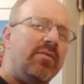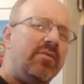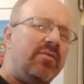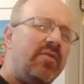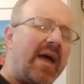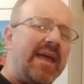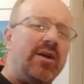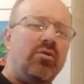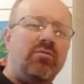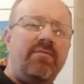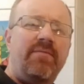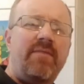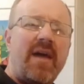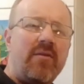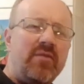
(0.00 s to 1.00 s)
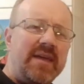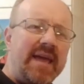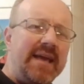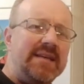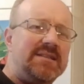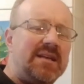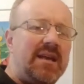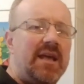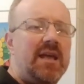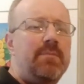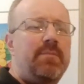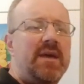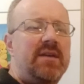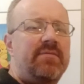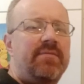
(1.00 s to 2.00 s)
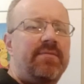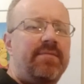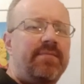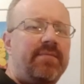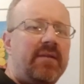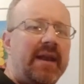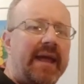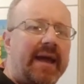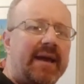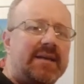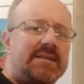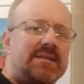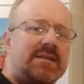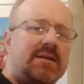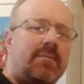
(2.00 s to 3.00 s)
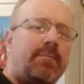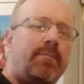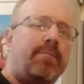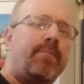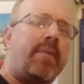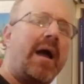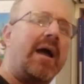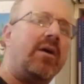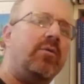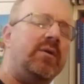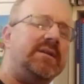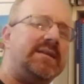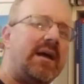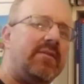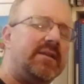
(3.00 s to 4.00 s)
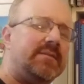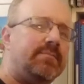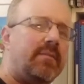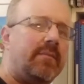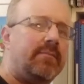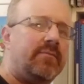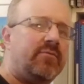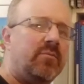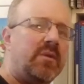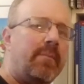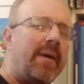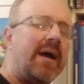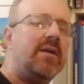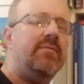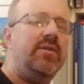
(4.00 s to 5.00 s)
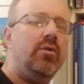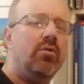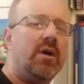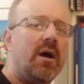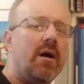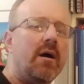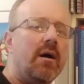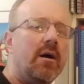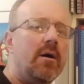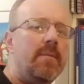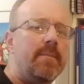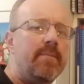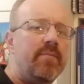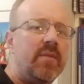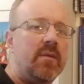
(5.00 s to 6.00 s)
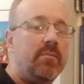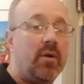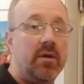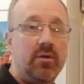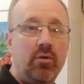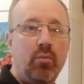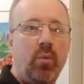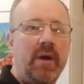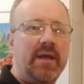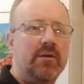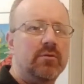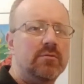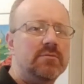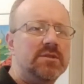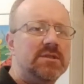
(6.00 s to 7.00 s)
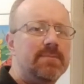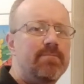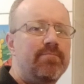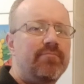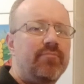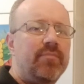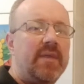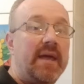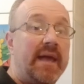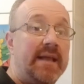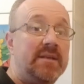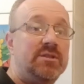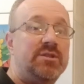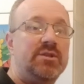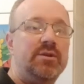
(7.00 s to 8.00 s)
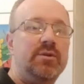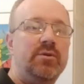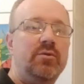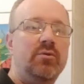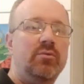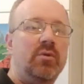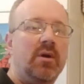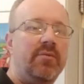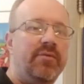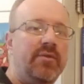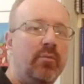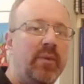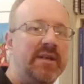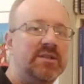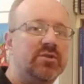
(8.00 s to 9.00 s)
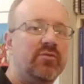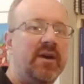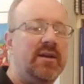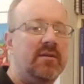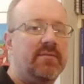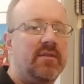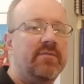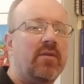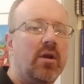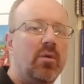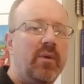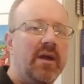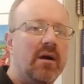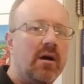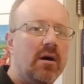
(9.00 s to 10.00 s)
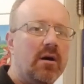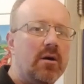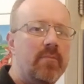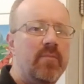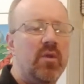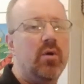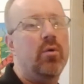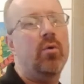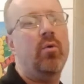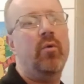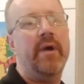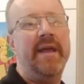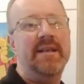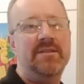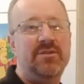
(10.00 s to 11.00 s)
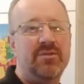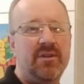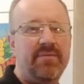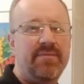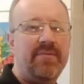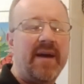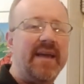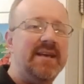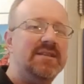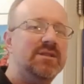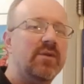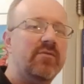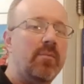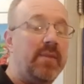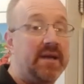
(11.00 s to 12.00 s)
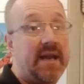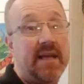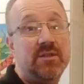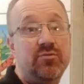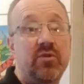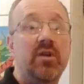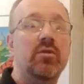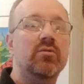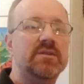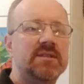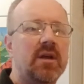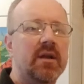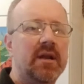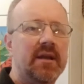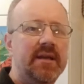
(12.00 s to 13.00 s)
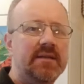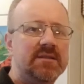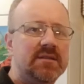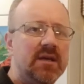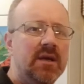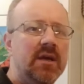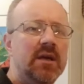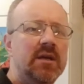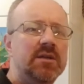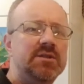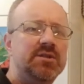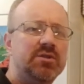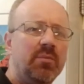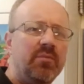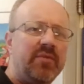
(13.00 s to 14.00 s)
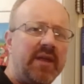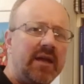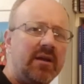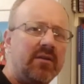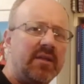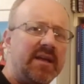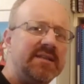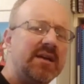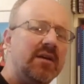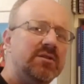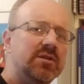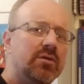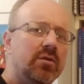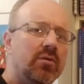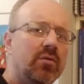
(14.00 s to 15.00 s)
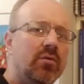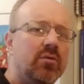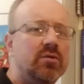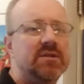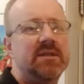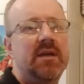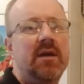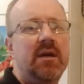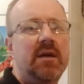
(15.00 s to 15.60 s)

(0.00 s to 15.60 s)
They could very easily be flicked backwards from the back of your car by your wheels into the windscreen of the following car or into the face of a pedestrian or cyclist, something that is going to cause